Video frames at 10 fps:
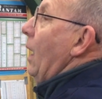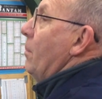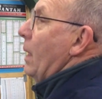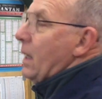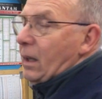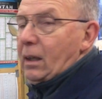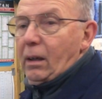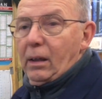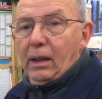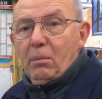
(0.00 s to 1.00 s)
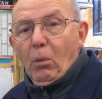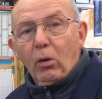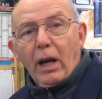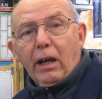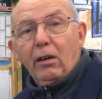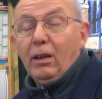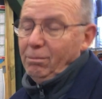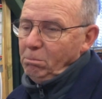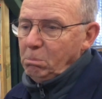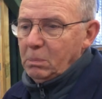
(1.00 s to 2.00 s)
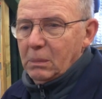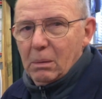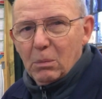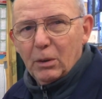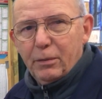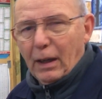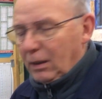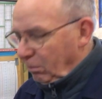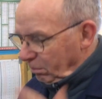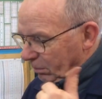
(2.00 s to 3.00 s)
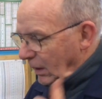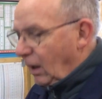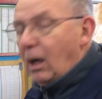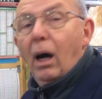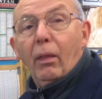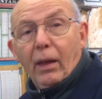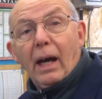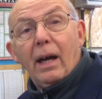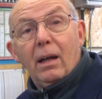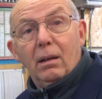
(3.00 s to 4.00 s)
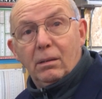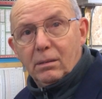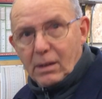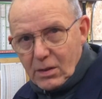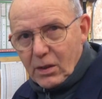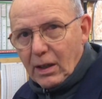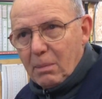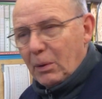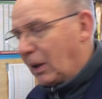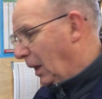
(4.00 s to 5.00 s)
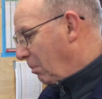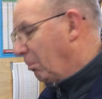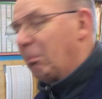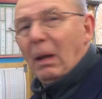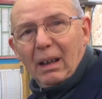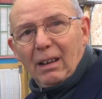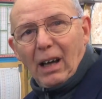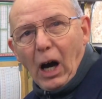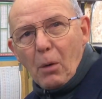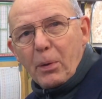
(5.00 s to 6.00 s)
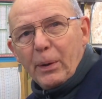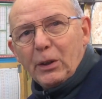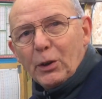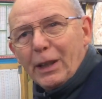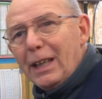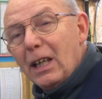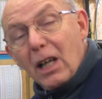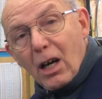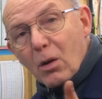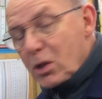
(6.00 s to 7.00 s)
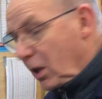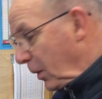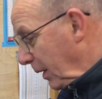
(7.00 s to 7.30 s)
and make it more accurate and more fun. And that is the name of the game. Hope you enjoyed it. I'll see you